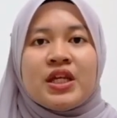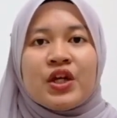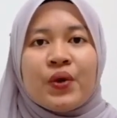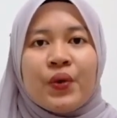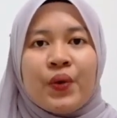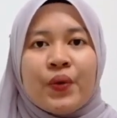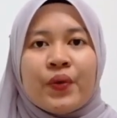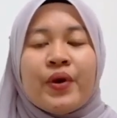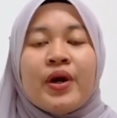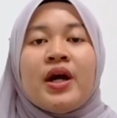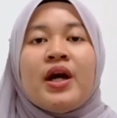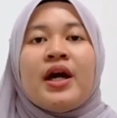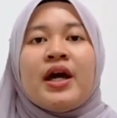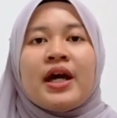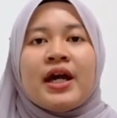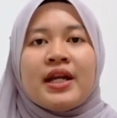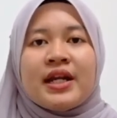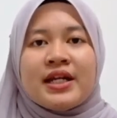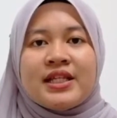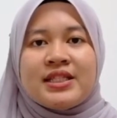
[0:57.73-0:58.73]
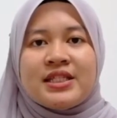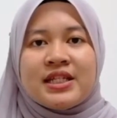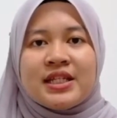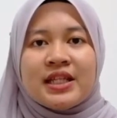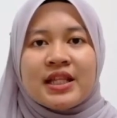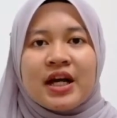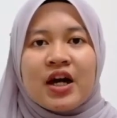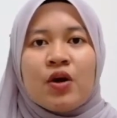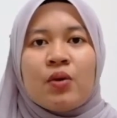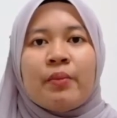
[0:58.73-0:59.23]
and until now,
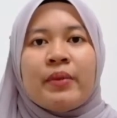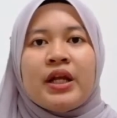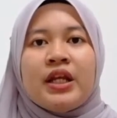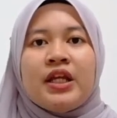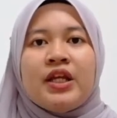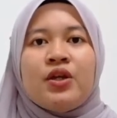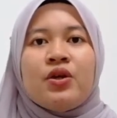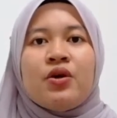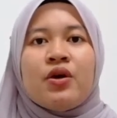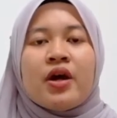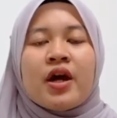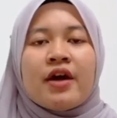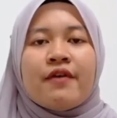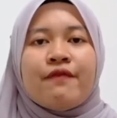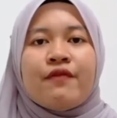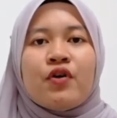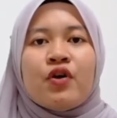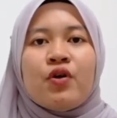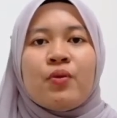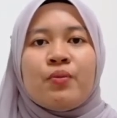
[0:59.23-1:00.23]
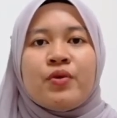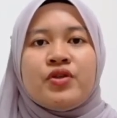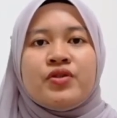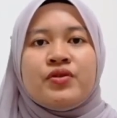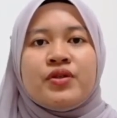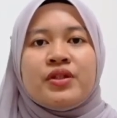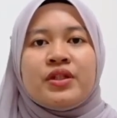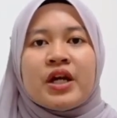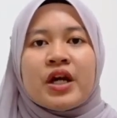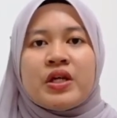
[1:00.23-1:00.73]
Malindo have almost 3,000
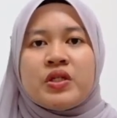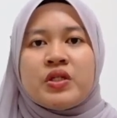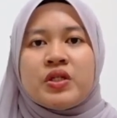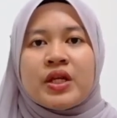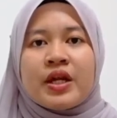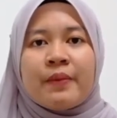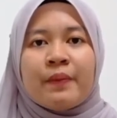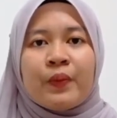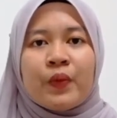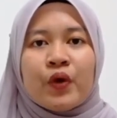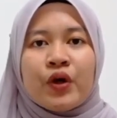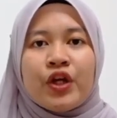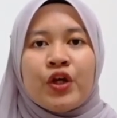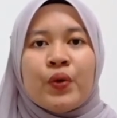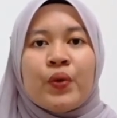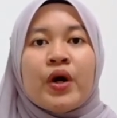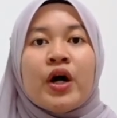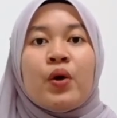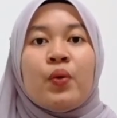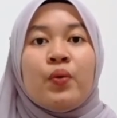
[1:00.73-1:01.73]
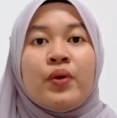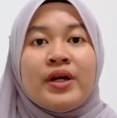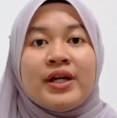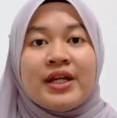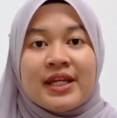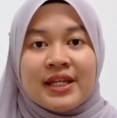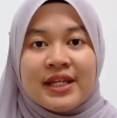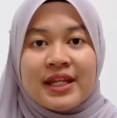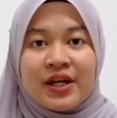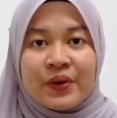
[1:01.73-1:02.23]
employees who are working in the
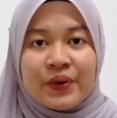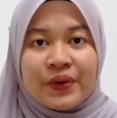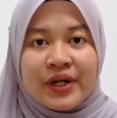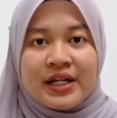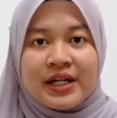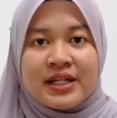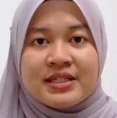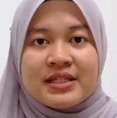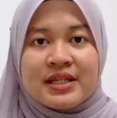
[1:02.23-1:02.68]
organisation.